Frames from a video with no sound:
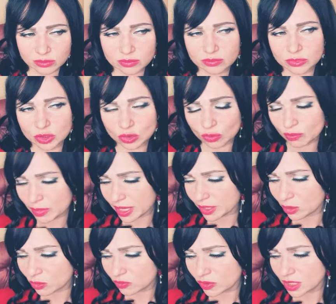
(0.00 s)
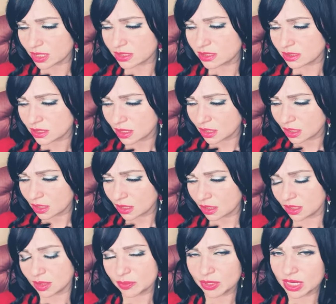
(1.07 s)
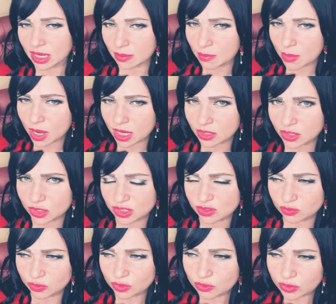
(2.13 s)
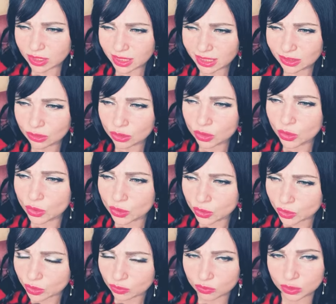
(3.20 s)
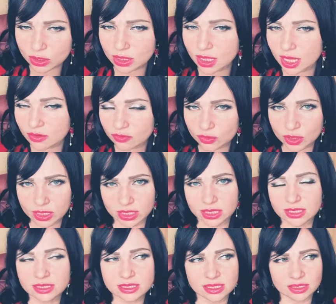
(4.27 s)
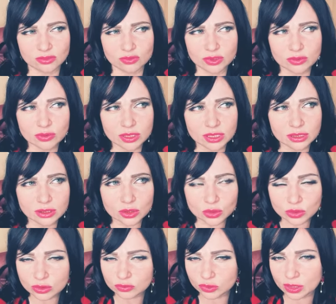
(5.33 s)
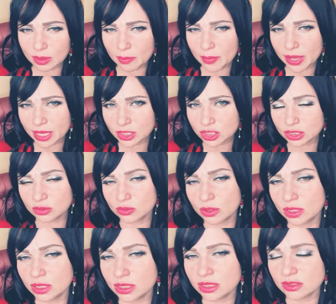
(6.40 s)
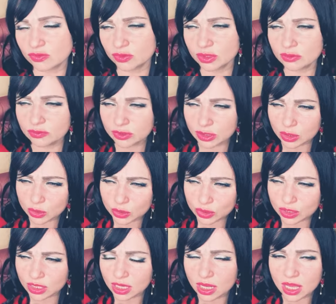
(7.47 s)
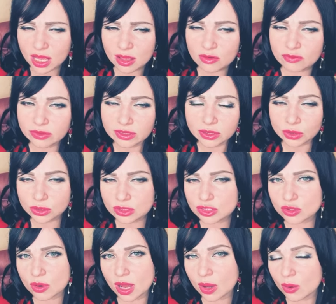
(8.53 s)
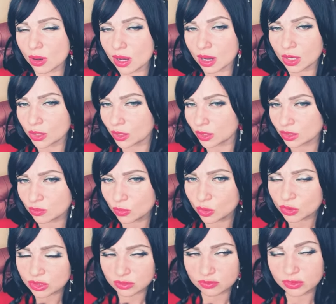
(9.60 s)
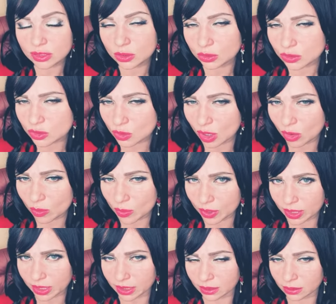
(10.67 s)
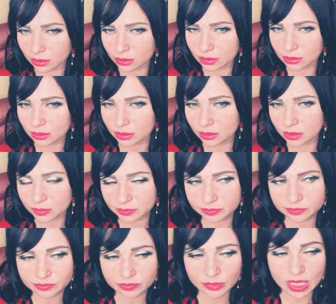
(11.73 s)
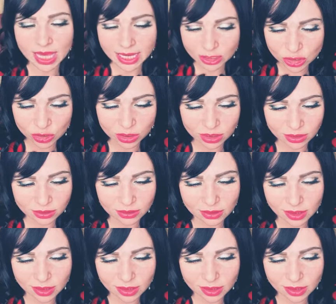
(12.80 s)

you know, many of us uh, become mothers, we really learn what love really is, and we really learn what compassion really is. We, we learn we learn through our heart more than we learn through our brain. Actually,